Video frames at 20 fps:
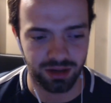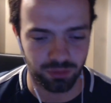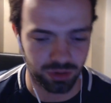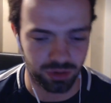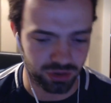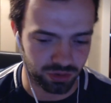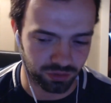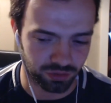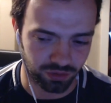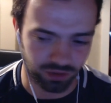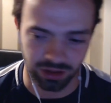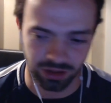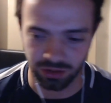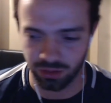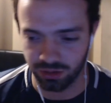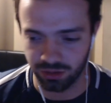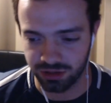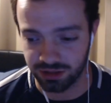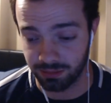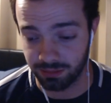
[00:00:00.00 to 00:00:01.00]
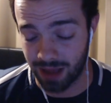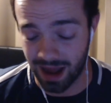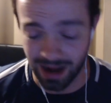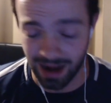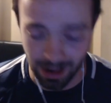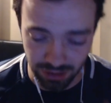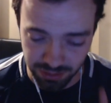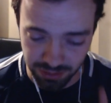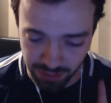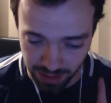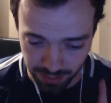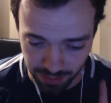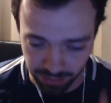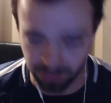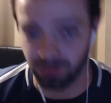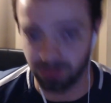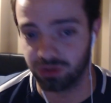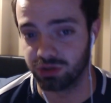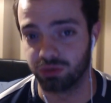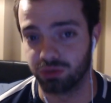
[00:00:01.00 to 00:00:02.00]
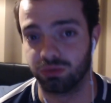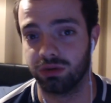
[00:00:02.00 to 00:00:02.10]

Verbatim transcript: which was fucking awesome. And that was a bit brutal.